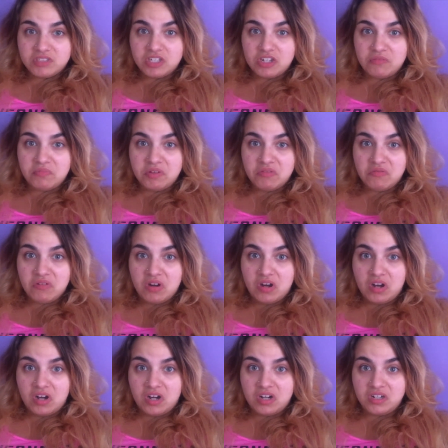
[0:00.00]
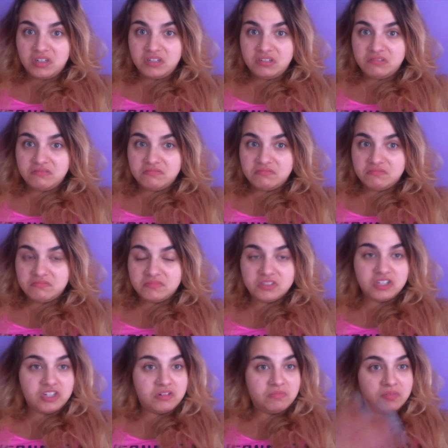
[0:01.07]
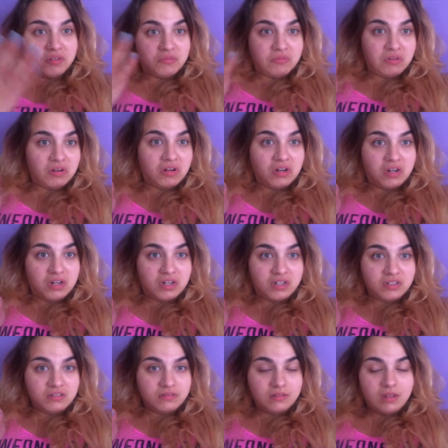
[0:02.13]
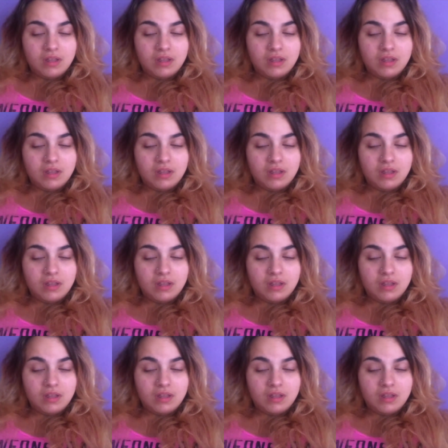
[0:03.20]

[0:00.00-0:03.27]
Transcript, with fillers: Could be wrong. Could be wrong.